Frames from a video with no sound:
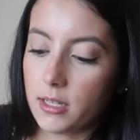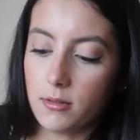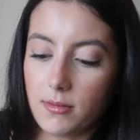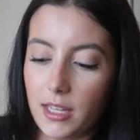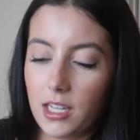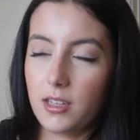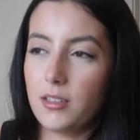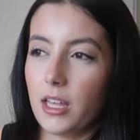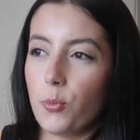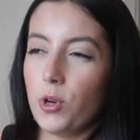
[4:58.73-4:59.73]
I don't think,
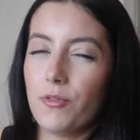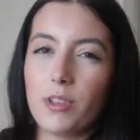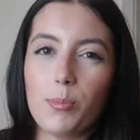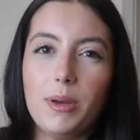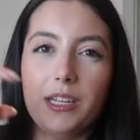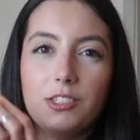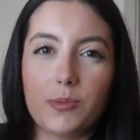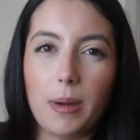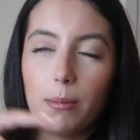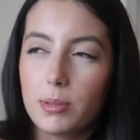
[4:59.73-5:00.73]
like we don't really
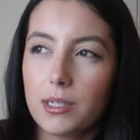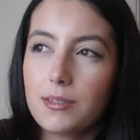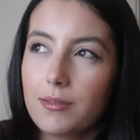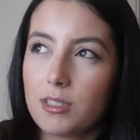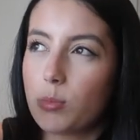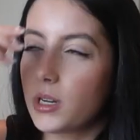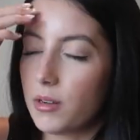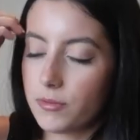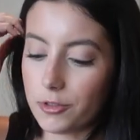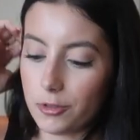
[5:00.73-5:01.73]
pinch pepper to put
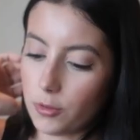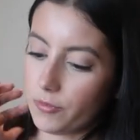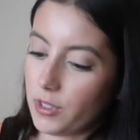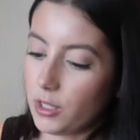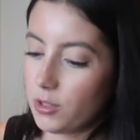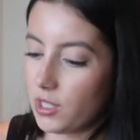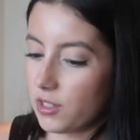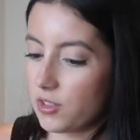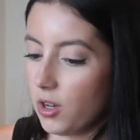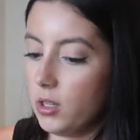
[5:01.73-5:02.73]
on food, we really only
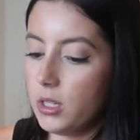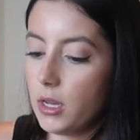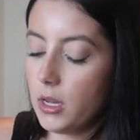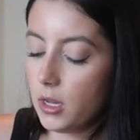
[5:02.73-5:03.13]
like salt.